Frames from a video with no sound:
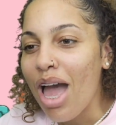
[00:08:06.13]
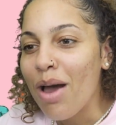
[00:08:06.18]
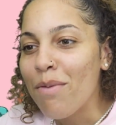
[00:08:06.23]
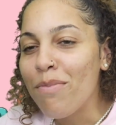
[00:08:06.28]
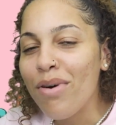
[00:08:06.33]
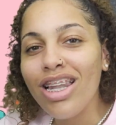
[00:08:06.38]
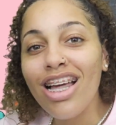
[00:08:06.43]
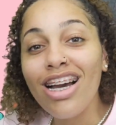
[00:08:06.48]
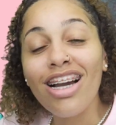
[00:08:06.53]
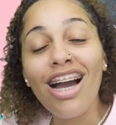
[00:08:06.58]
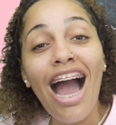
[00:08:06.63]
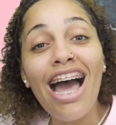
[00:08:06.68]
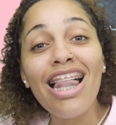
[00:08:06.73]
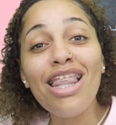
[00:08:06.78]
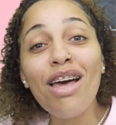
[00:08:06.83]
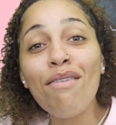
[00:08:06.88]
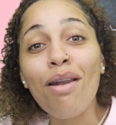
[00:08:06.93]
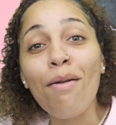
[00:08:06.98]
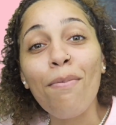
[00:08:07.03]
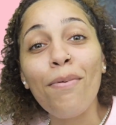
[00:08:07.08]
But look,
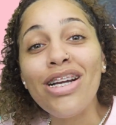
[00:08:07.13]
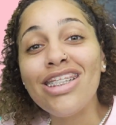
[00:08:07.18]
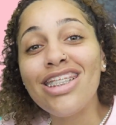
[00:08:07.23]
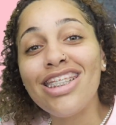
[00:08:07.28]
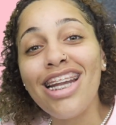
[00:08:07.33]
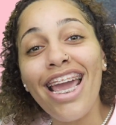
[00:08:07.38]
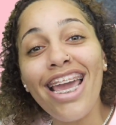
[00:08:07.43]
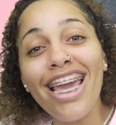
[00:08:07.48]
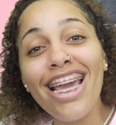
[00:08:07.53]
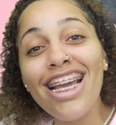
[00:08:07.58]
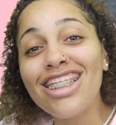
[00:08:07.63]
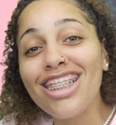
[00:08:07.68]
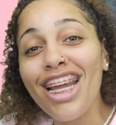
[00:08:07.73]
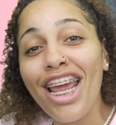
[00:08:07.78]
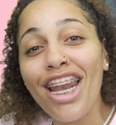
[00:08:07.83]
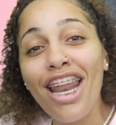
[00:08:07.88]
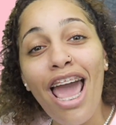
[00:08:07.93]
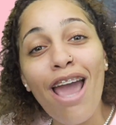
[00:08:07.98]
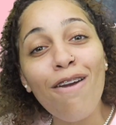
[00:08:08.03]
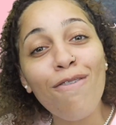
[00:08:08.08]
I love and appreciate each
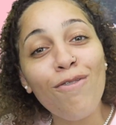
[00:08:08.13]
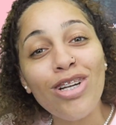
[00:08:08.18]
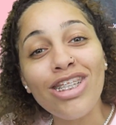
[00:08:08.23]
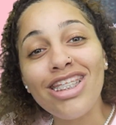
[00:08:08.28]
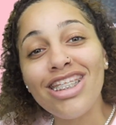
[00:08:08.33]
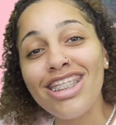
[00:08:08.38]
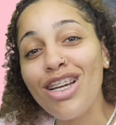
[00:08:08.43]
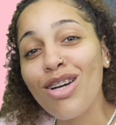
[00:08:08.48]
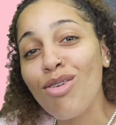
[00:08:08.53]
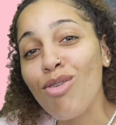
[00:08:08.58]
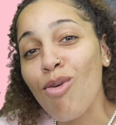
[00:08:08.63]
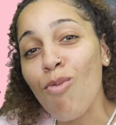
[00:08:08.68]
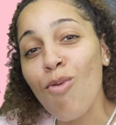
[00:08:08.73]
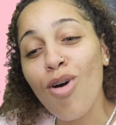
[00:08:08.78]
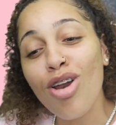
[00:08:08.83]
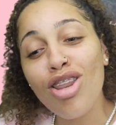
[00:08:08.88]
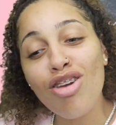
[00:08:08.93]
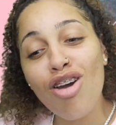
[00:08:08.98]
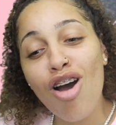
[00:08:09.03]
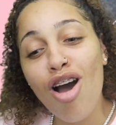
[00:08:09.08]
and every single
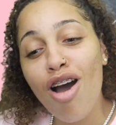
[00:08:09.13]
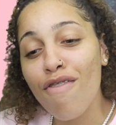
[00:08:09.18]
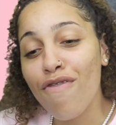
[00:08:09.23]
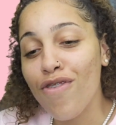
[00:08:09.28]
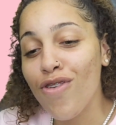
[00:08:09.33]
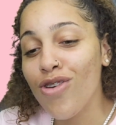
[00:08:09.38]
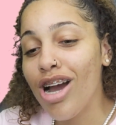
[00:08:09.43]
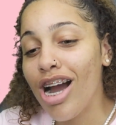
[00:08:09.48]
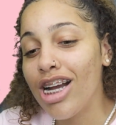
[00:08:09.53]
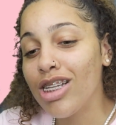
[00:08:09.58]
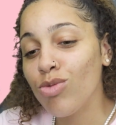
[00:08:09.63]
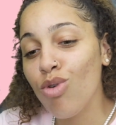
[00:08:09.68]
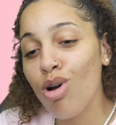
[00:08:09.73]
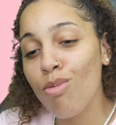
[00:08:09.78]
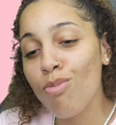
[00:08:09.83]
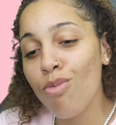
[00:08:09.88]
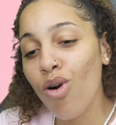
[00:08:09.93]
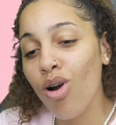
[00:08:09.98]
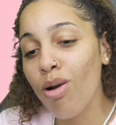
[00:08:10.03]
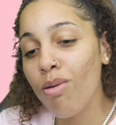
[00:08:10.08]
one of y'all. If you guys
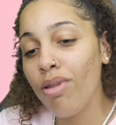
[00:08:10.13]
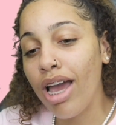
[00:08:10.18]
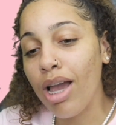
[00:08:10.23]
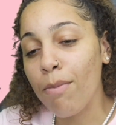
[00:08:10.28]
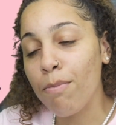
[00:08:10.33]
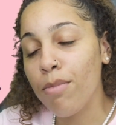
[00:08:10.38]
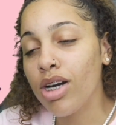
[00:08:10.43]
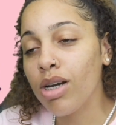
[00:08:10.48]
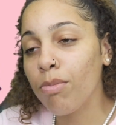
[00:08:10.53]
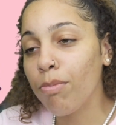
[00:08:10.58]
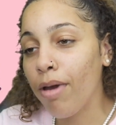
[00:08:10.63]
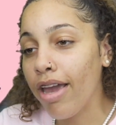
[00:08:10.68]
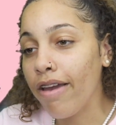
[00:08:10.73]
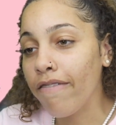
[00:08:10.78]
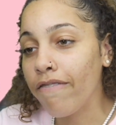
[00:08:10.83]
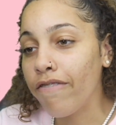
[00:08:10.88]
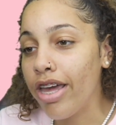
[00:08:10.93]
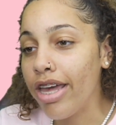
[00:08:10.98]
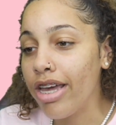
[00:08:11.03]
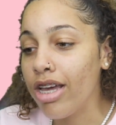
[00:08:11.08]
want more like
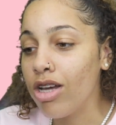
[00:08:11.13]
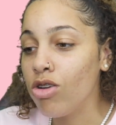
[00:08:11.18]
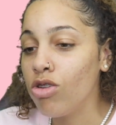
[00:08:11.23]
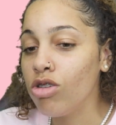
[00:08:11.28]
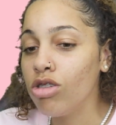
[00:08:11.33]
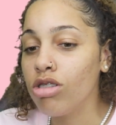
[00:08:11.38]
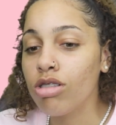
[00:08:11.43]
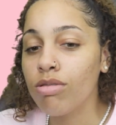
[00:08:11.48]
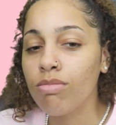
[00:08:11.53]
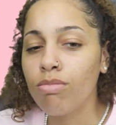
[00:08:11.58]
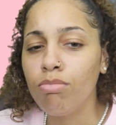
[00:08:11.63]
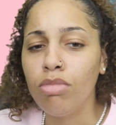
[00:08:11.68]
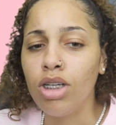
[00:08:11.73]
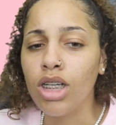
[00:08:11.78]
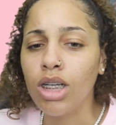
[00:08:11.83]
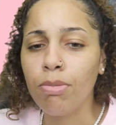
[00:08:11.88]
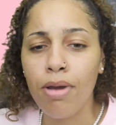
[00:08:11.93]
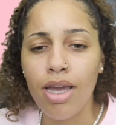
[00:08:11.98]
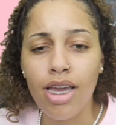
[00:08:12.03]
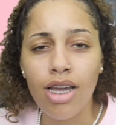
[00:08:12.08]
mukbang fails,
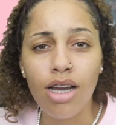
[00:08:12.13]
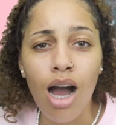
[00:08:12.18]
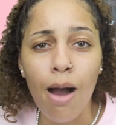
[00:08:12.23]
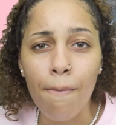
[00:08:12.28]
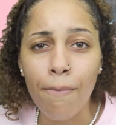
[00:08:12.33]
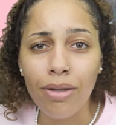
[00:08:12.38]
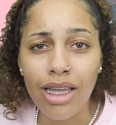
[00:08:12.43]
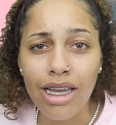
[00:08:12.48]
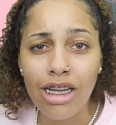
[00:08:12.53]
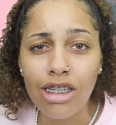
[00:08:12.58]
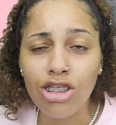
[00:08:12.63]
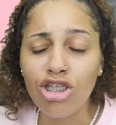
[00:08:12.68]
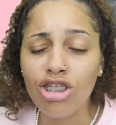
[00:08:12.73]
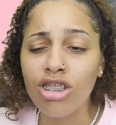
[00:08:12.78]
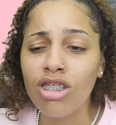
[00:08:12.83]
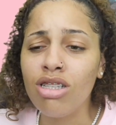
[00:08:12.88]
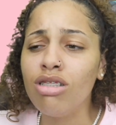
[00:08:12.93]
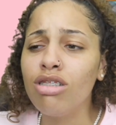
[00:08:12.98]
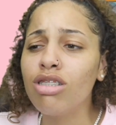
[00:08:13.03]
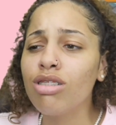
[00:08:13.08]
mukbang
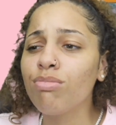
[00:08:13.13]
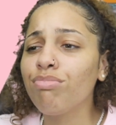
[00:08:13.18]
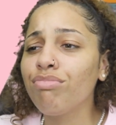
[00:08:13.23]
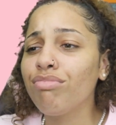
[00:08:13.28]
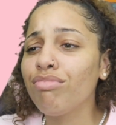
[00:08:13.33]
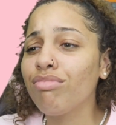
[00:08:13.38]
compilations,